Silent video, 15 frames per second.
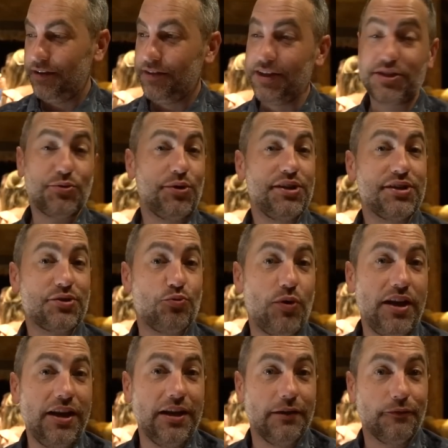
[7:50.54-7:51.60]
this one's
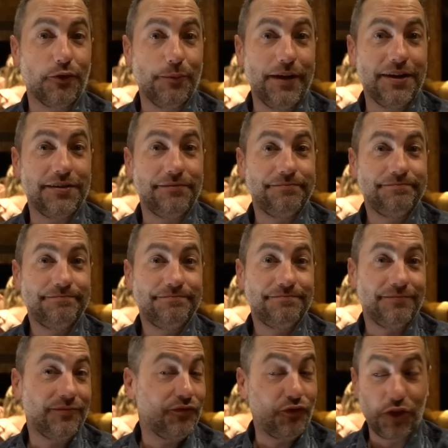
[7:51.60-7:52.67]
winning it for me
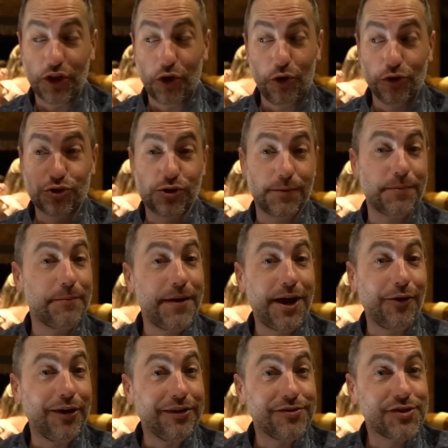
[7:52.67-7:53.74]
for the whole trip of
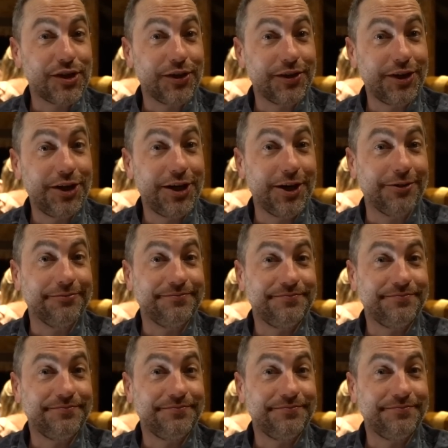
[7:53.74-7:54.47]
Maui, so there you go.